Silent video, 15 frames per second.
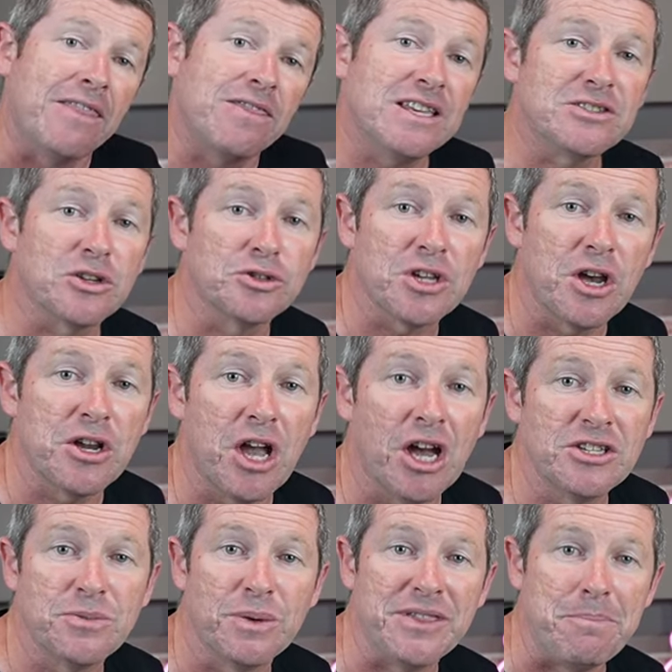This also
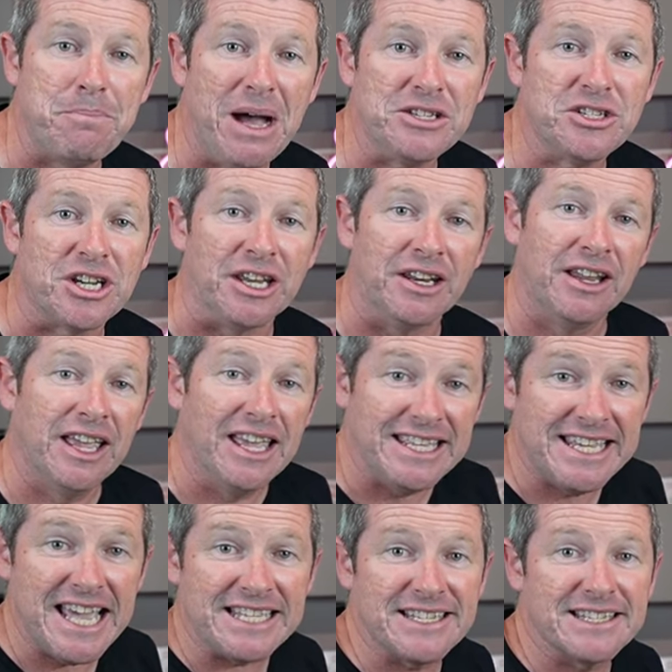goes with the budget.
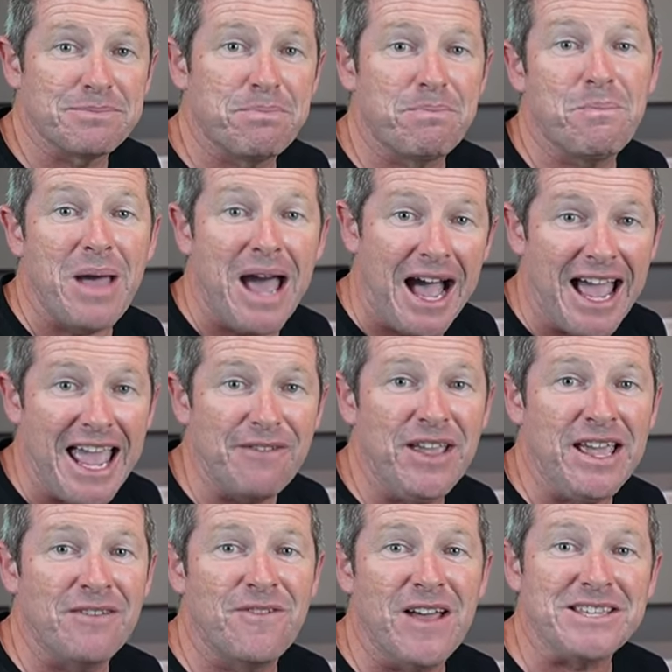Yes, it's a
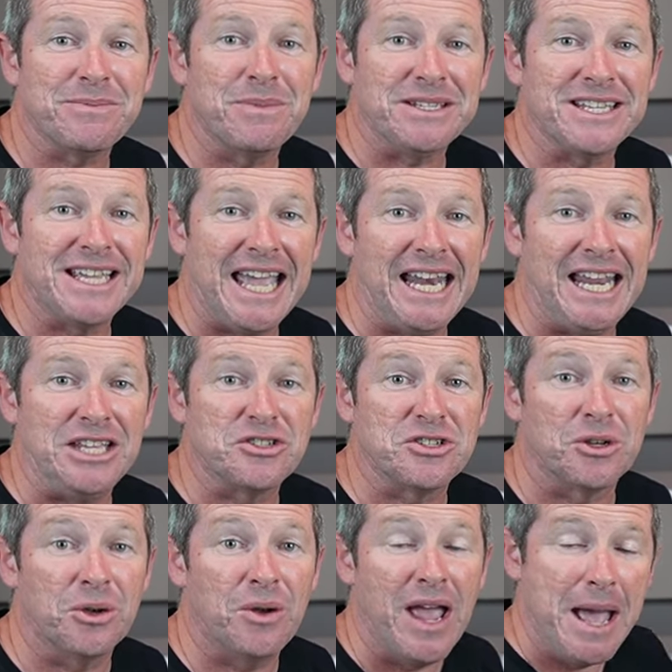heavy investment to get
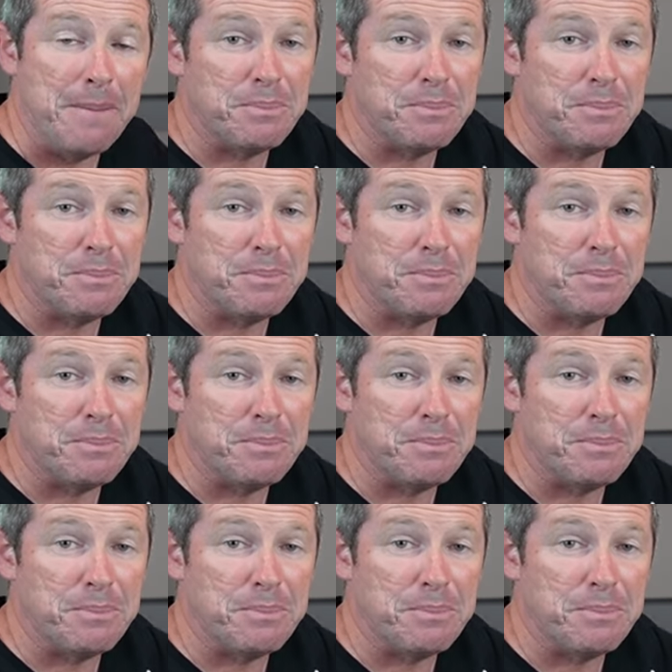into,